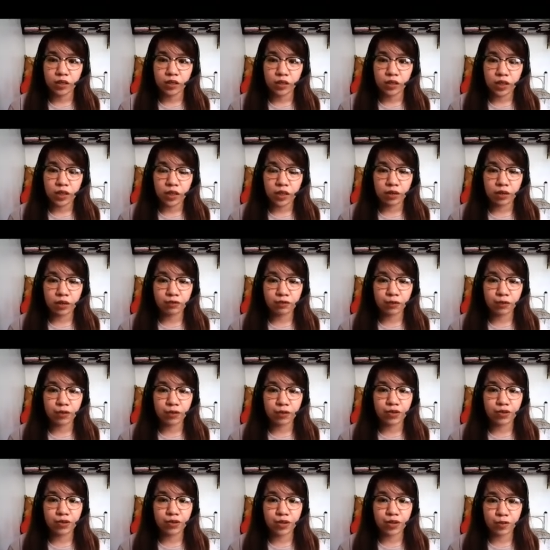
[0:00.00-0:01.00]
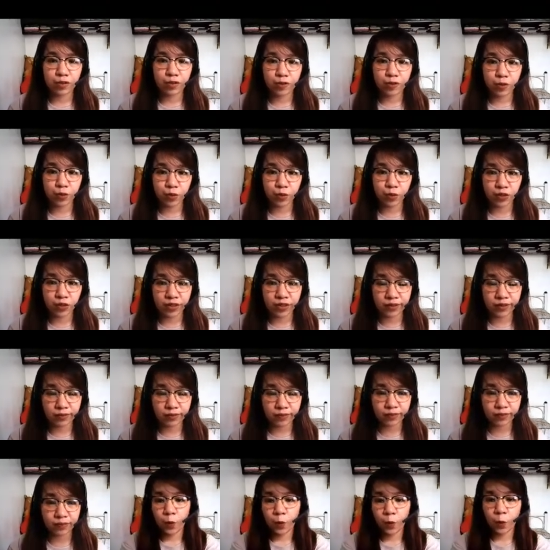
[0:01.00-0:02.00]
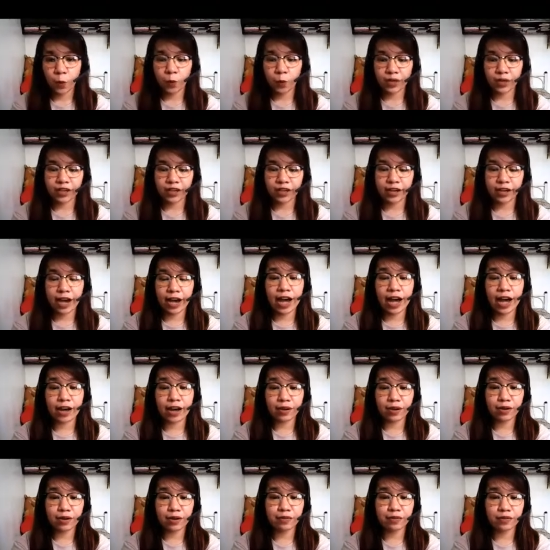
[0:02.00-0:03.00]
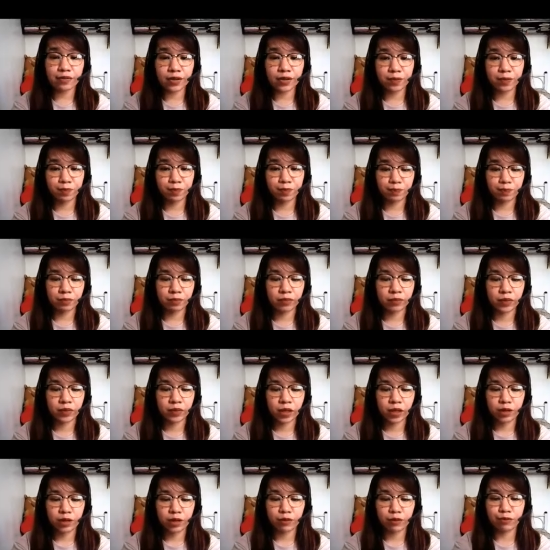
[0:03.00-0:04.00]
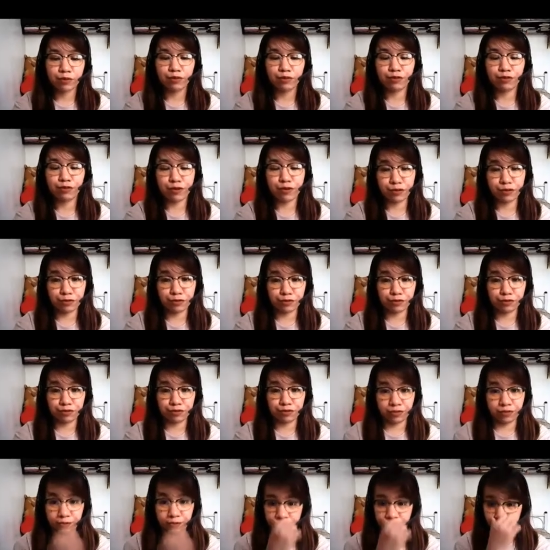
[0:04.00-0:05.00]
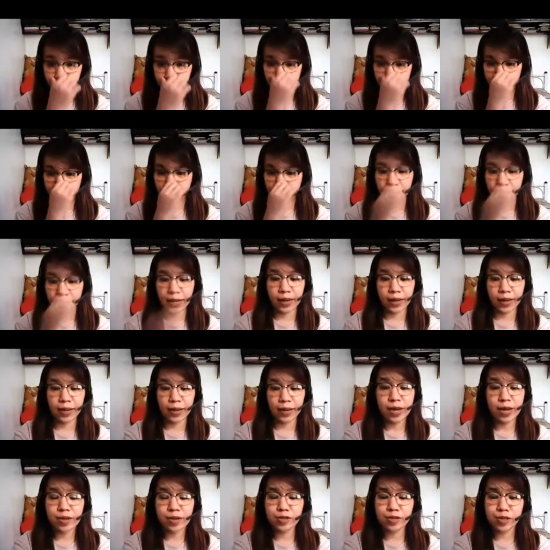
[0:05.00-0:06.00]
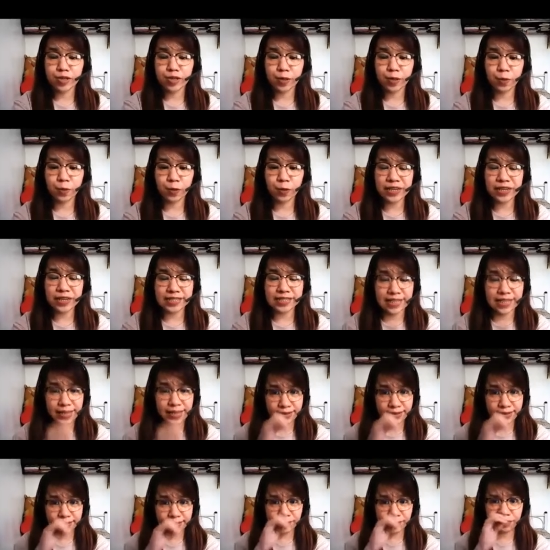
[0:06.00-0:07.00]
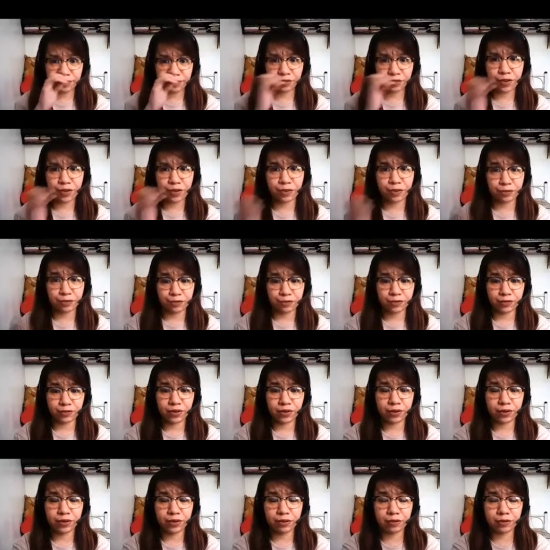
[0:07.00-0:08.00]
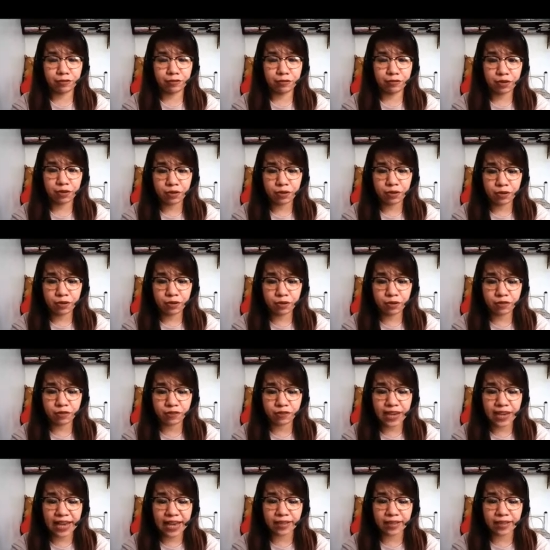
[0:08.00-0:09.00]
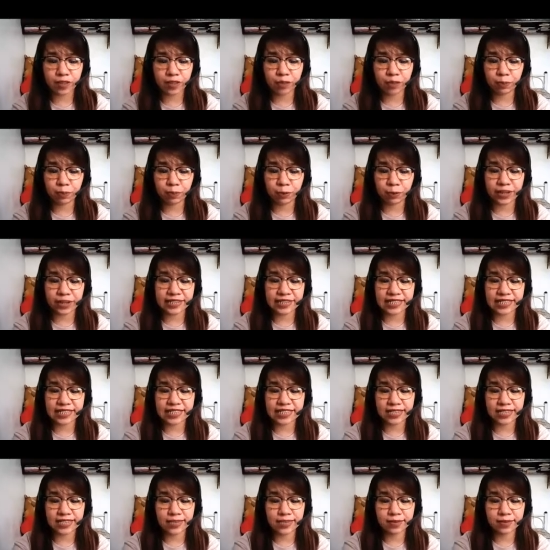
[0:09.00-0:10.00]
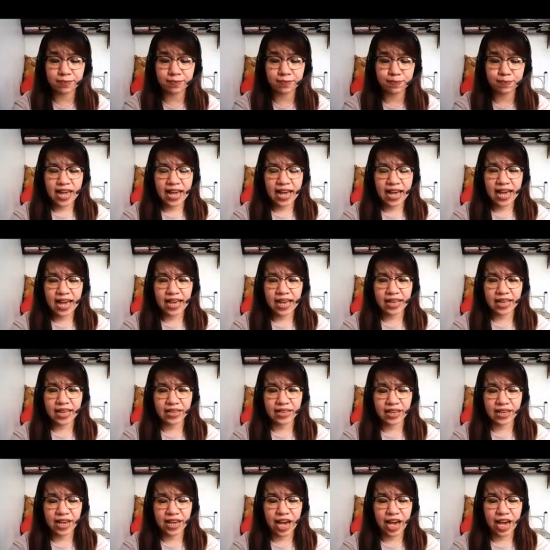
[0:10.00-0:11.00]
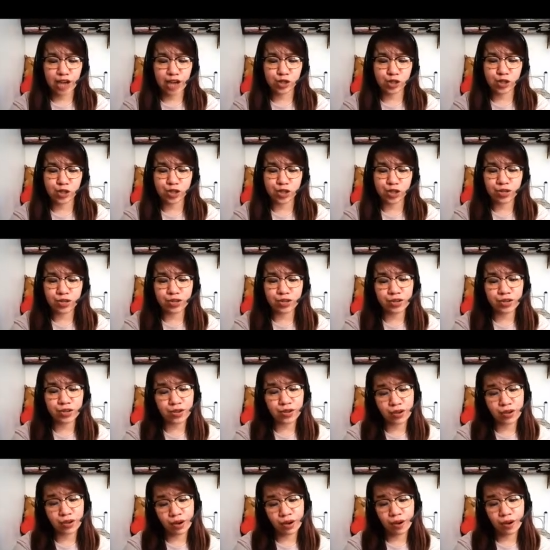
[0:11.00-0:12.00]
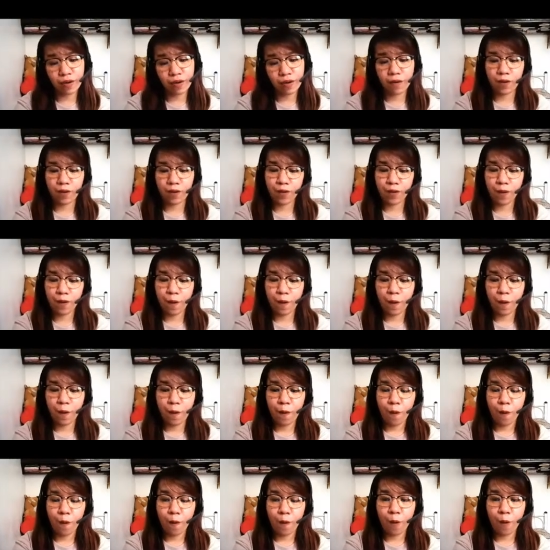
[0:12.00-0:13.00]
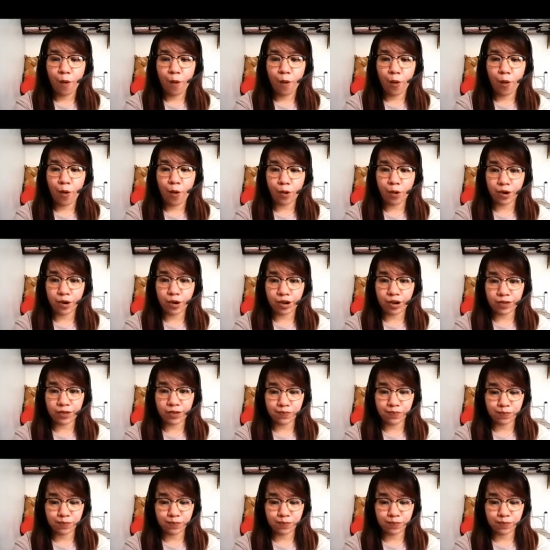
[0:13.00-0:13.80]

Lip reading: Okay, for the next one, we have verb. Okay, so what is a verb? A verb expresses an action or